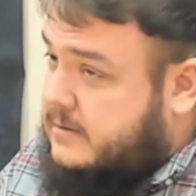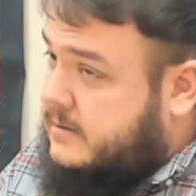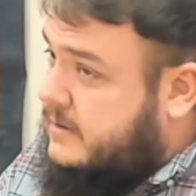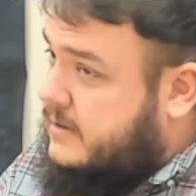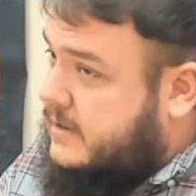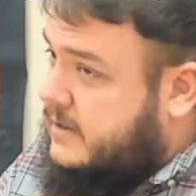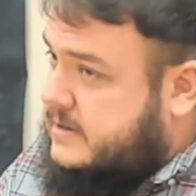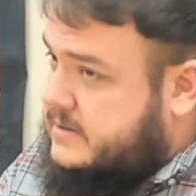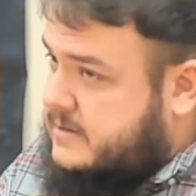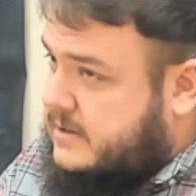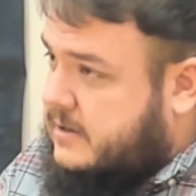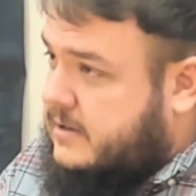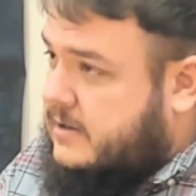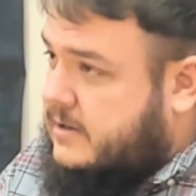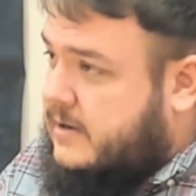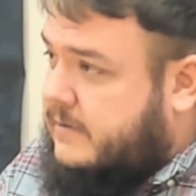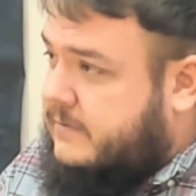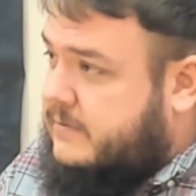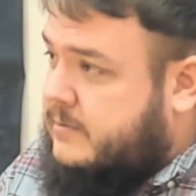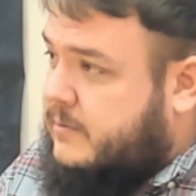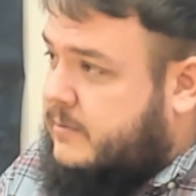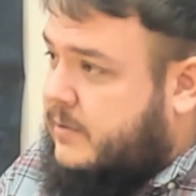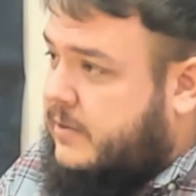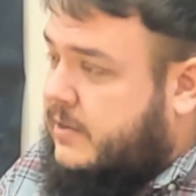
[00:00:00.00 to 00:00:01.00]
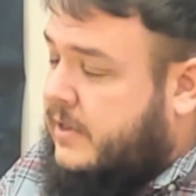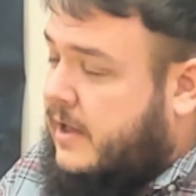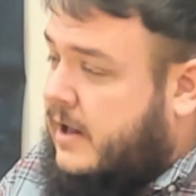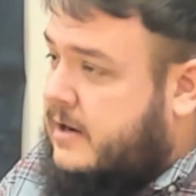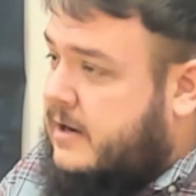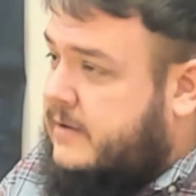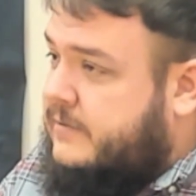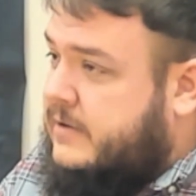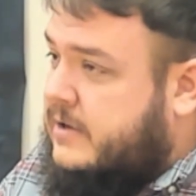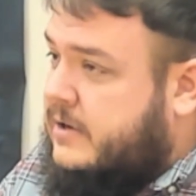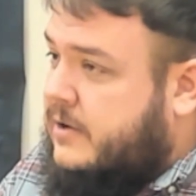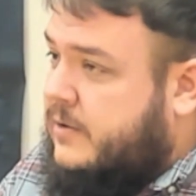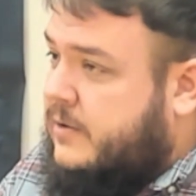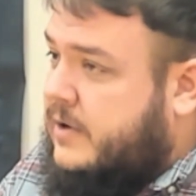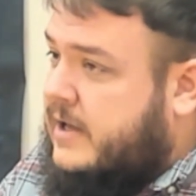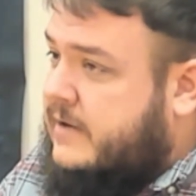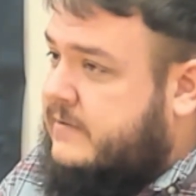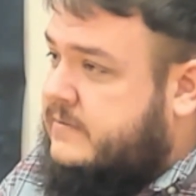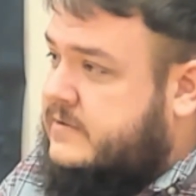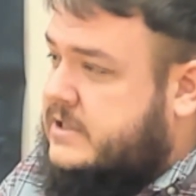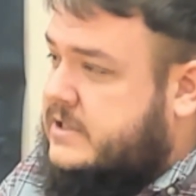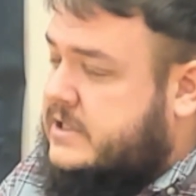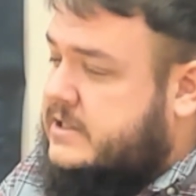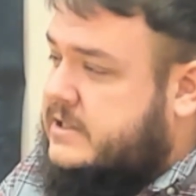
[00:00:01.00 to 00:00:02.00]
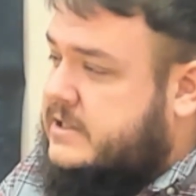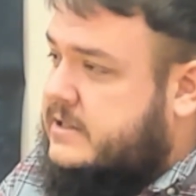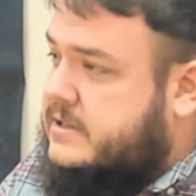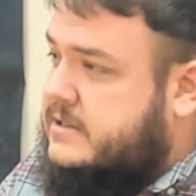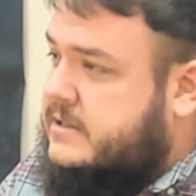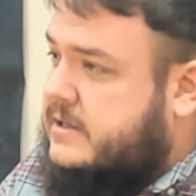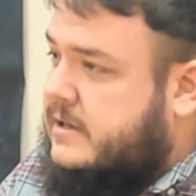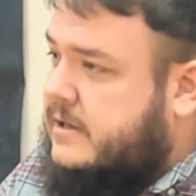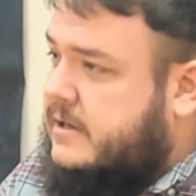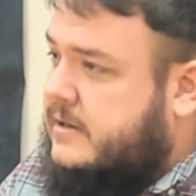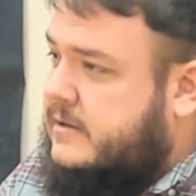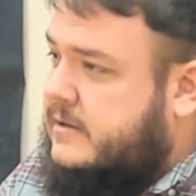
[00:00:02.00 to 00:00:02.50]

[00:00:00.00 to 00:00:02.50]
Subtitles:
it's an uncomfortable thought if you don't have Jesus, huh?